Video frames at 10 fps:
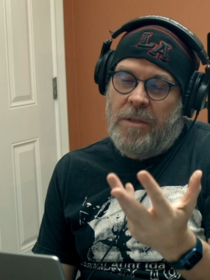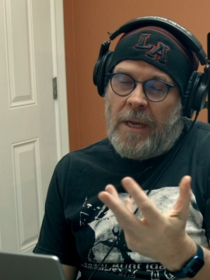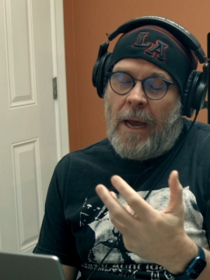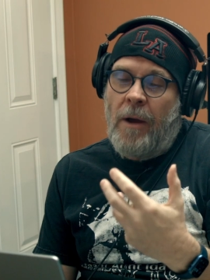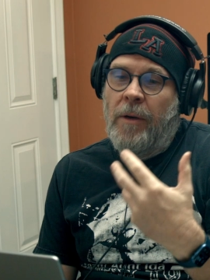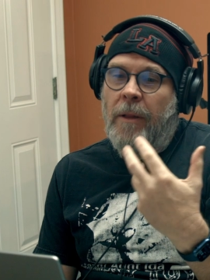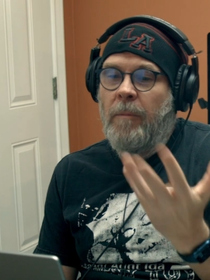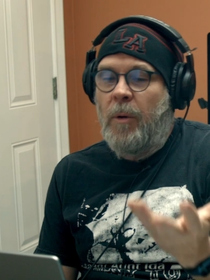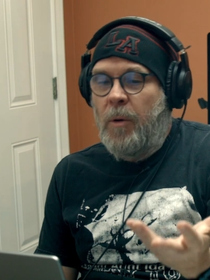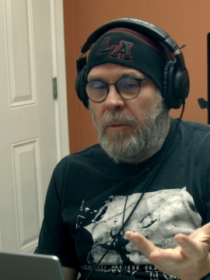sound and they
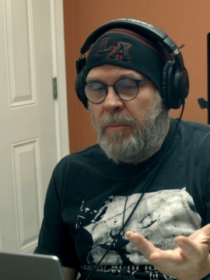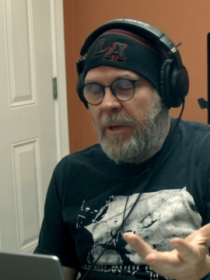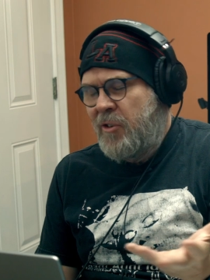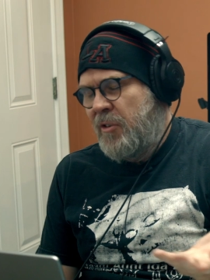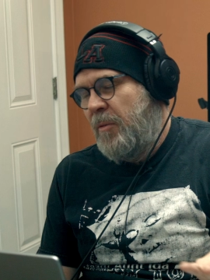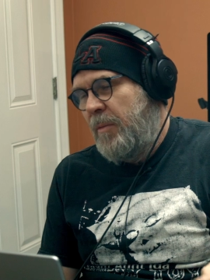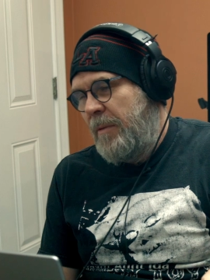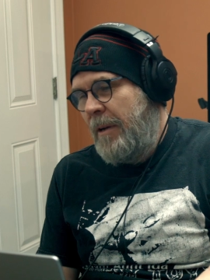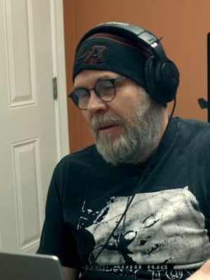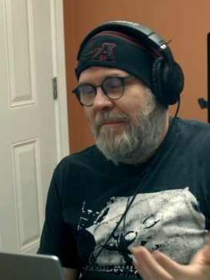record picture.
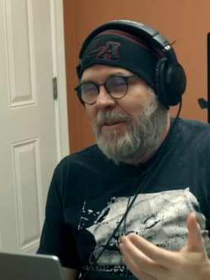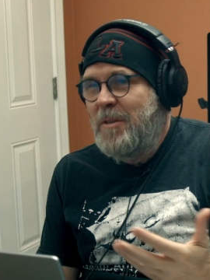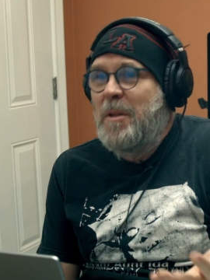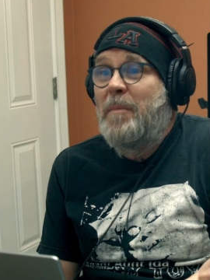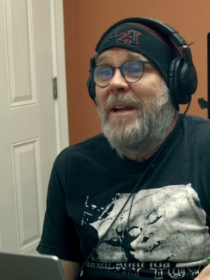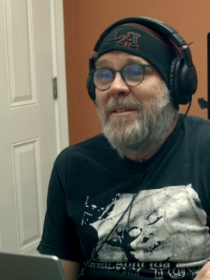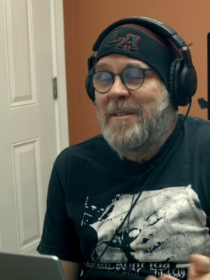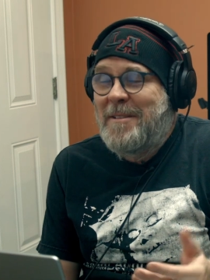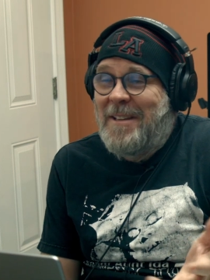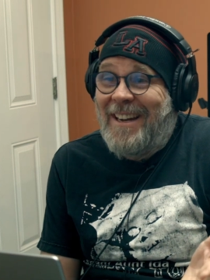Those are the
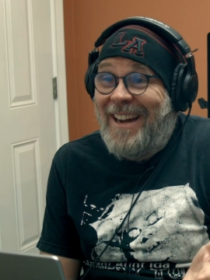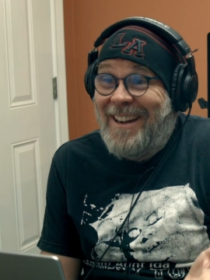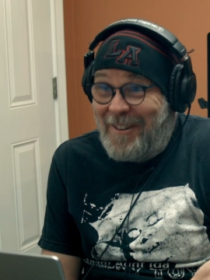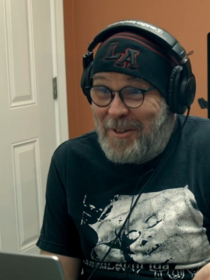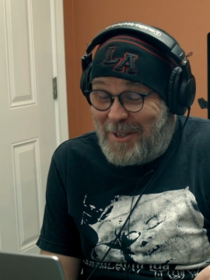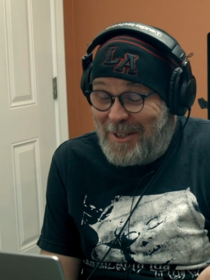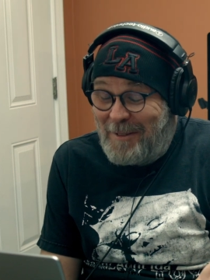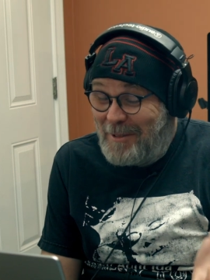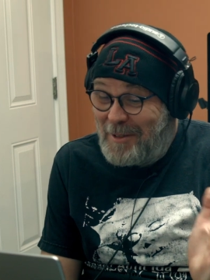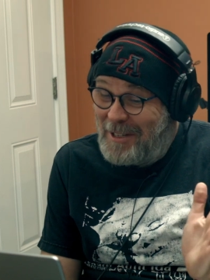basics that I understood, which is